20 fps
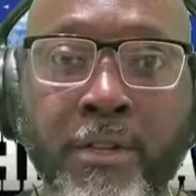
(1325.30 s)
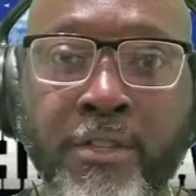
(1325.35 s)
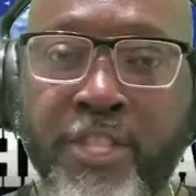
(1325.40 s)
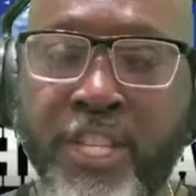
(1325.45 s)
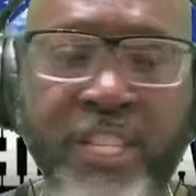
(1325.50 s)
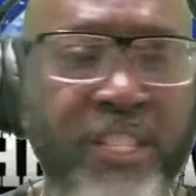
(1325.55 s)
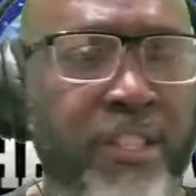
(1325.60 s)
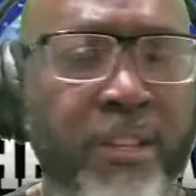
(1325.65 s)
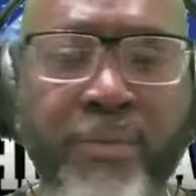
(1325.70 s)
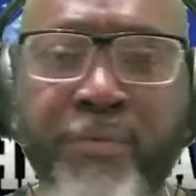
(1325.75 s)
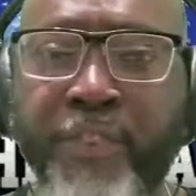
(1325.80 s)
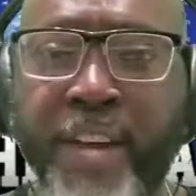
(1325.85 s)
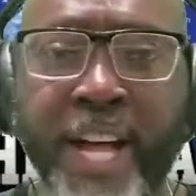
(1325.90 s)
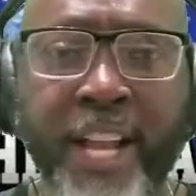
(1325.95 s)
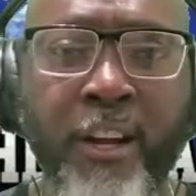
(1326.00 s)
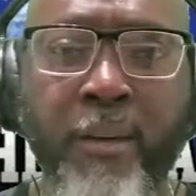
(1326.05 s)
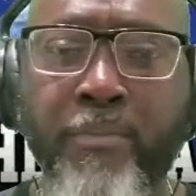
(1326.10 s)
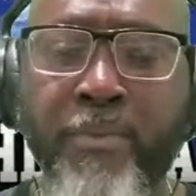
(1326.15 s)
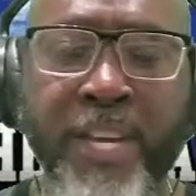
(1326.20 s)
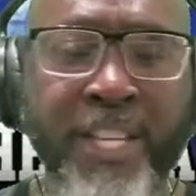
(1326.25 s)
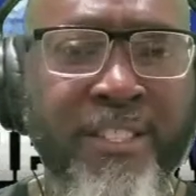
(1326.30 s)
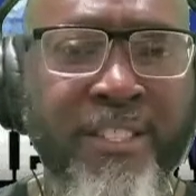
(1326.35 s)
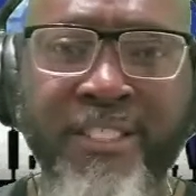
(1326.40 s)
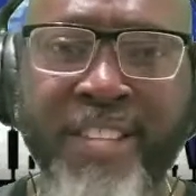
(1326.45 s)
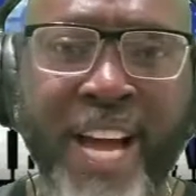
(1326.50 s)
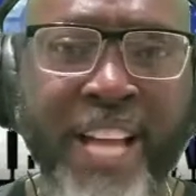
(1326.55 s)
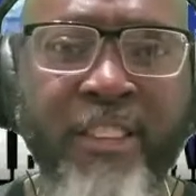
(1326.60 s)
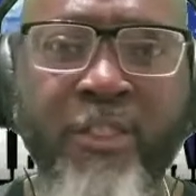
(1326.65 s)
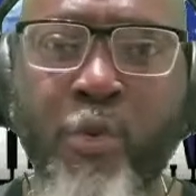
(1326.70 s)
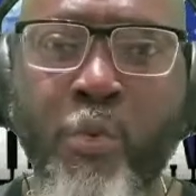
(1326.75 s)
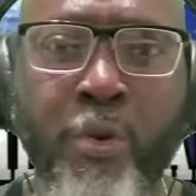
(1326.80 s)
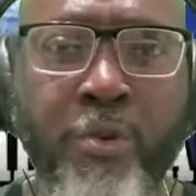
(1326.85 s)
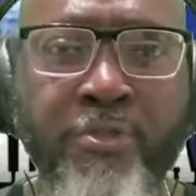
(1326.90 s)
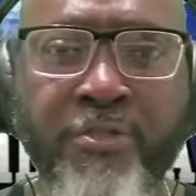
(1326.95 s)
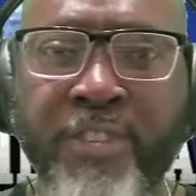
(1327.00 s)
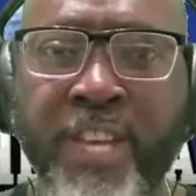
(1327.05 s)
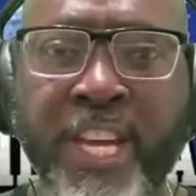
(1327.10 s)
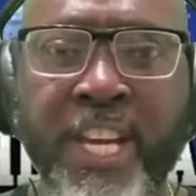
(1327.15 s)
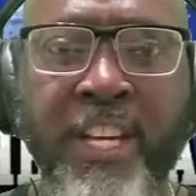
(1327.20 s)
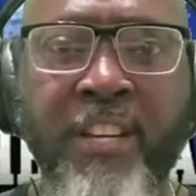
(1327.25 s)
Just develop. It's not the
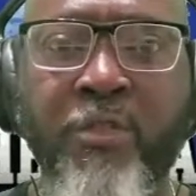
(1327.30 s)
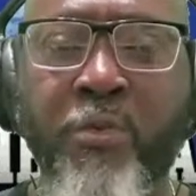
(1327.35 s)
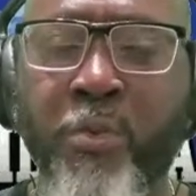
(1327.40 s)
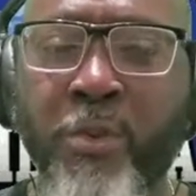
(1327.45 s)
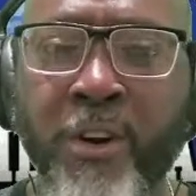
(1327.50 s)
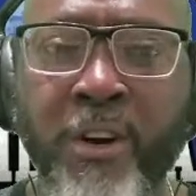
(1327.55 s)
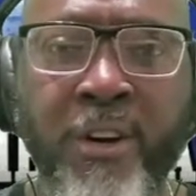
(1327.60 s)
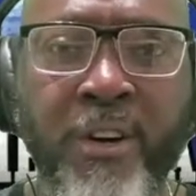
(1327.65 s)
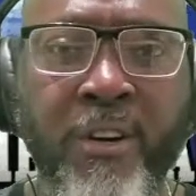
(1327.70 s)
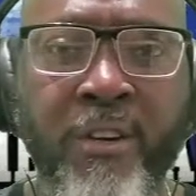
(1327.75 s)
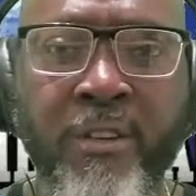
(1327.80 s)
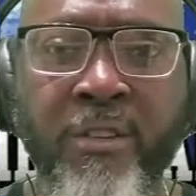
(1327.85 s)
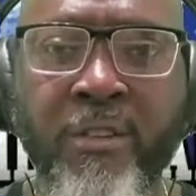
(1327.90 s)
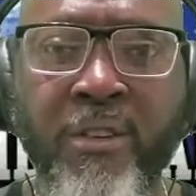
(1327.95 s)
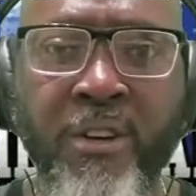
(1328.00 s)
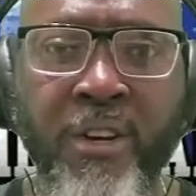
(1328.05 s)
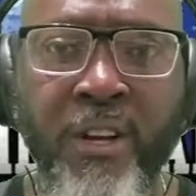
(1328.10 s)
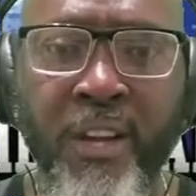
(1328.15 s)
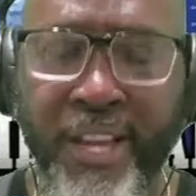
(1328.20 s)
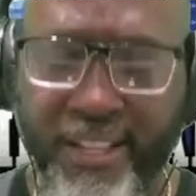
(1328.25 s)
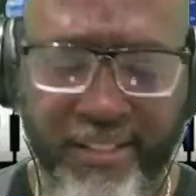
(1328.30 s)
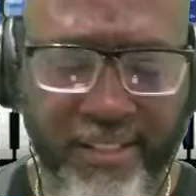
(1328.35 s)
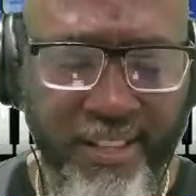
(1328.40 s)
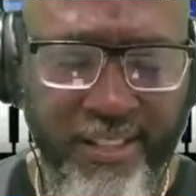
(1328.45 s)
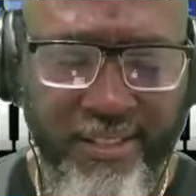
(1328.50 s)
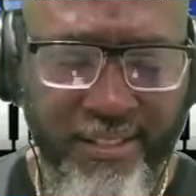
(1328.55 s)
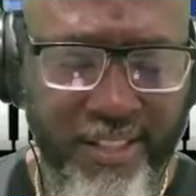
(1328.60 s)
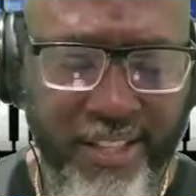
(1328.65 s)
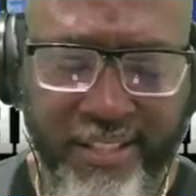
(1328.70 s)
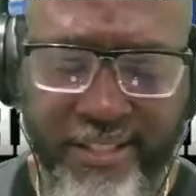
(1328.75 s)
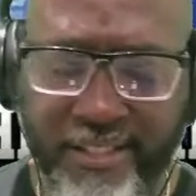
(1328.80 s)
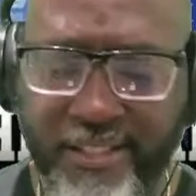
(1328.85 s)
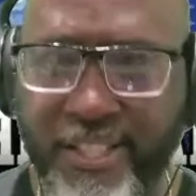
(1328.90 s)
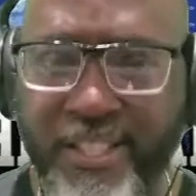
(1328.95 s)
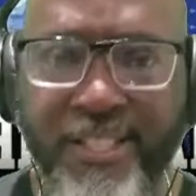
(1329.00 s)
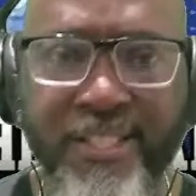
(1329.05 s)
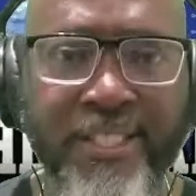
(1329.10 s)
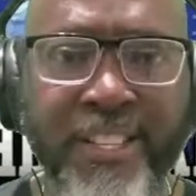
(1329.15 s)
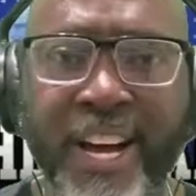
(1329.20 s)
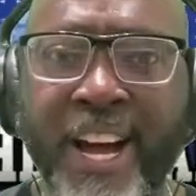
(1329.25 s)
worst thing in the world. It, it it's
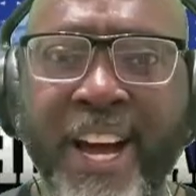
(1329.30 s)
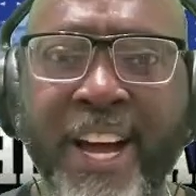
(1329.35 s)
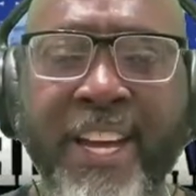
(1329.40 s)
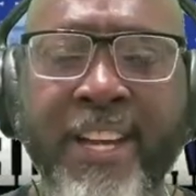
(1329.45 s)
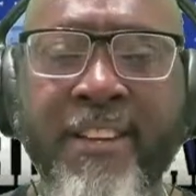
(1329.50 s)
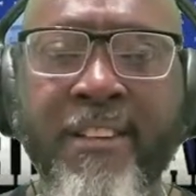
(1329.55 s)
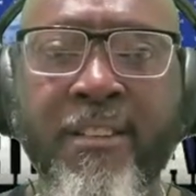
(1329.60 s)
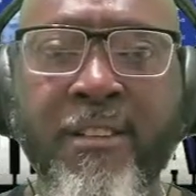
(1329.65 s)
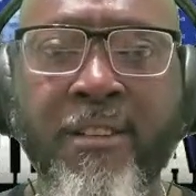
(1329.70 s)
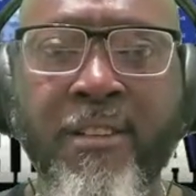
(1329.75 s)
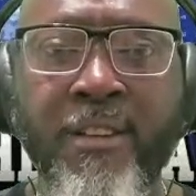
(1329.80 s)
just not.